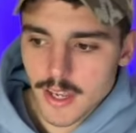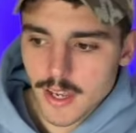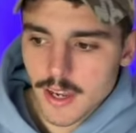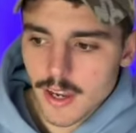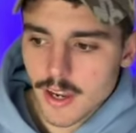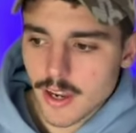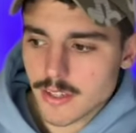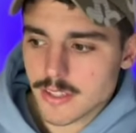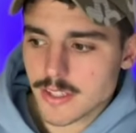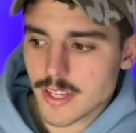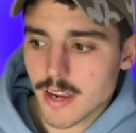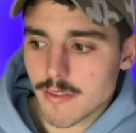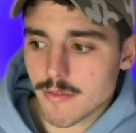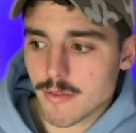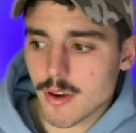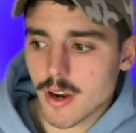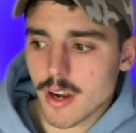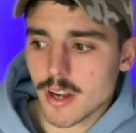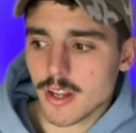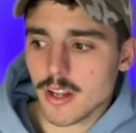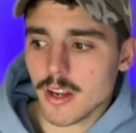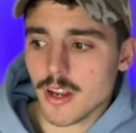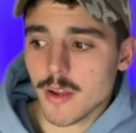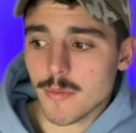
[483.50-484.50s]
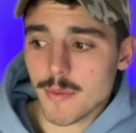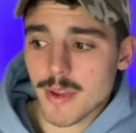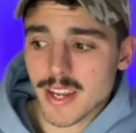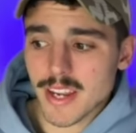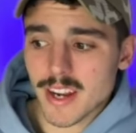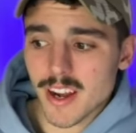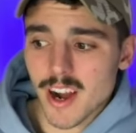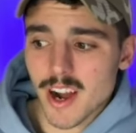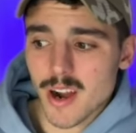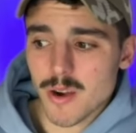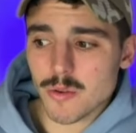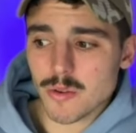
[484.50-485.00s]
Jose Alvarado. I
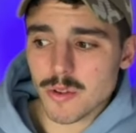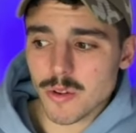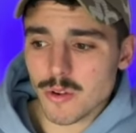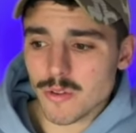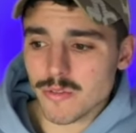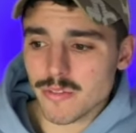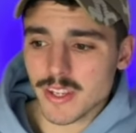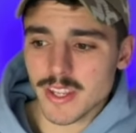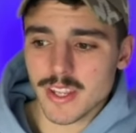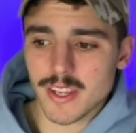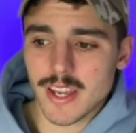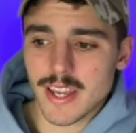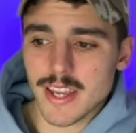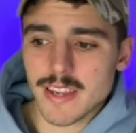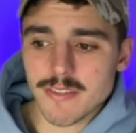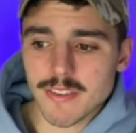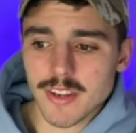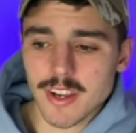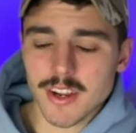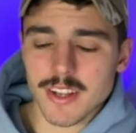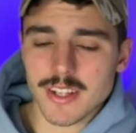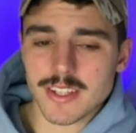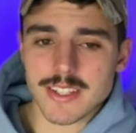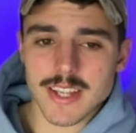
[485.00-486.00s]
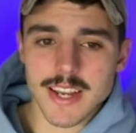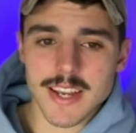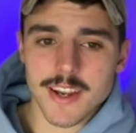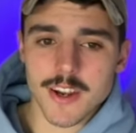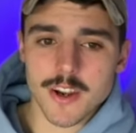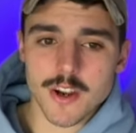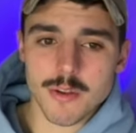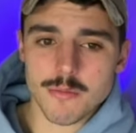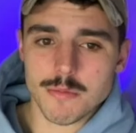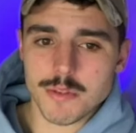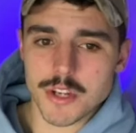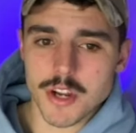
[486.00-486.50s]
mean, I would even even go to say
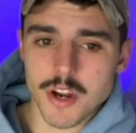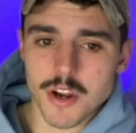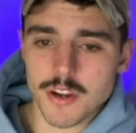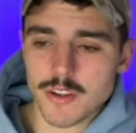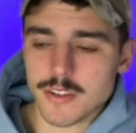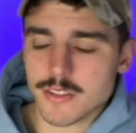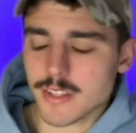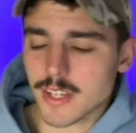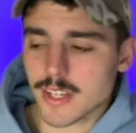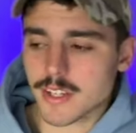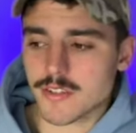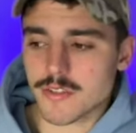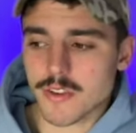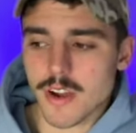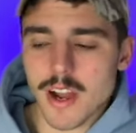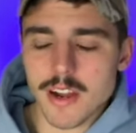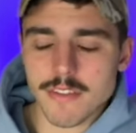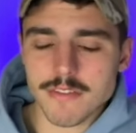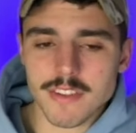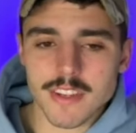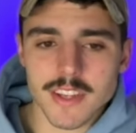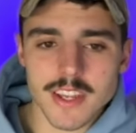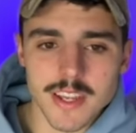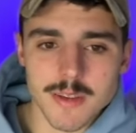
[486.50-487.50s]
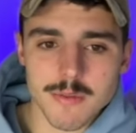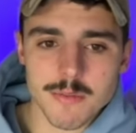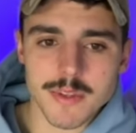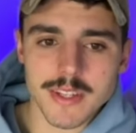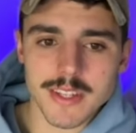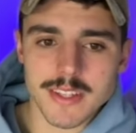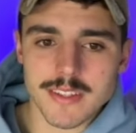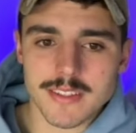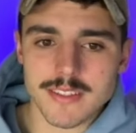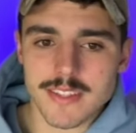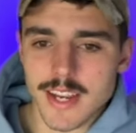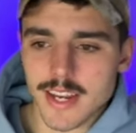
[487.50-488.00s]
Herb Jones, like drafting him
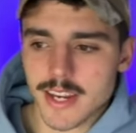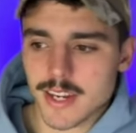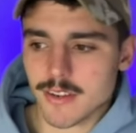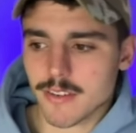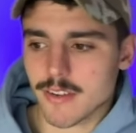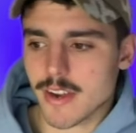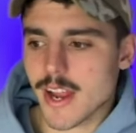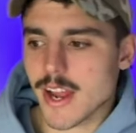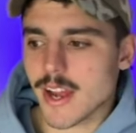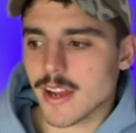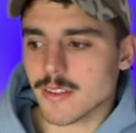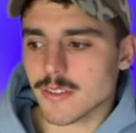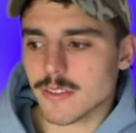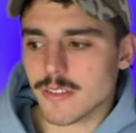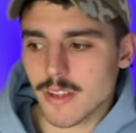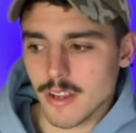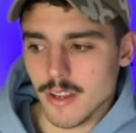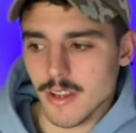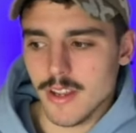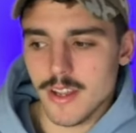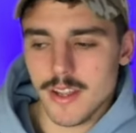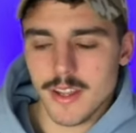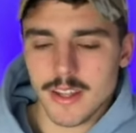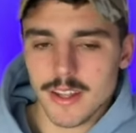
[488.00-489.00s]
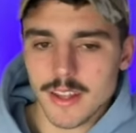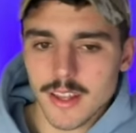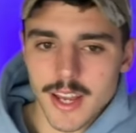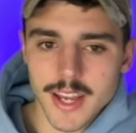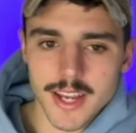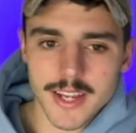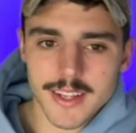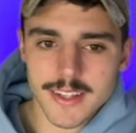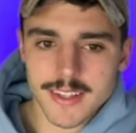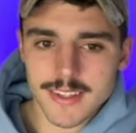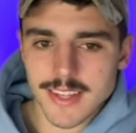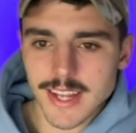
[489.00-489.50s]
in the second round,
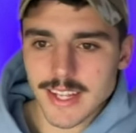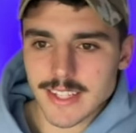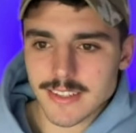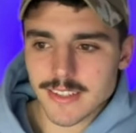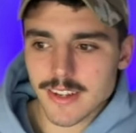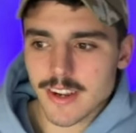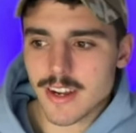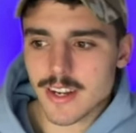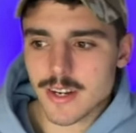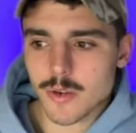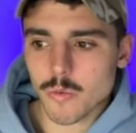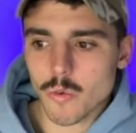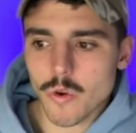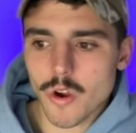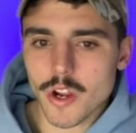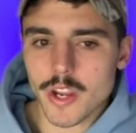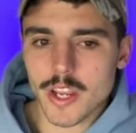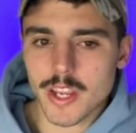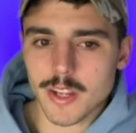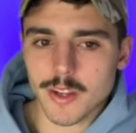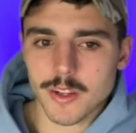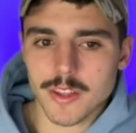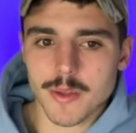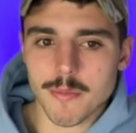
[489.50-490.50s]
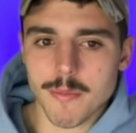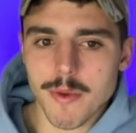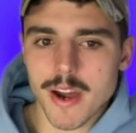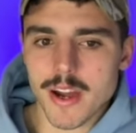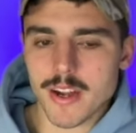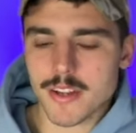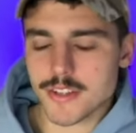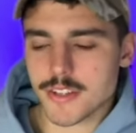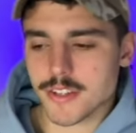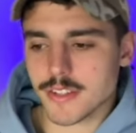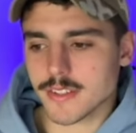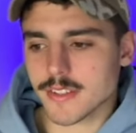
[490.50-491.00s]
like that's kind of working on the
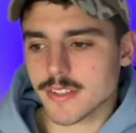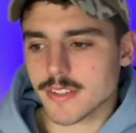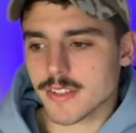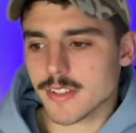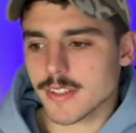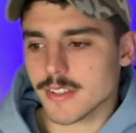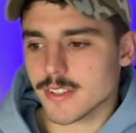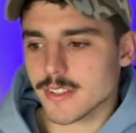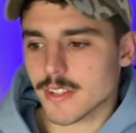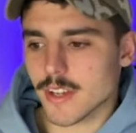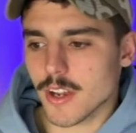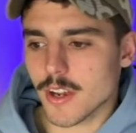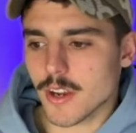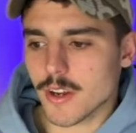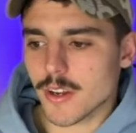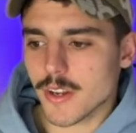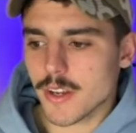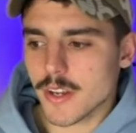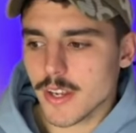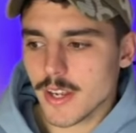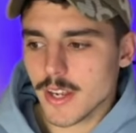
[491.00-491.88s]
margins. So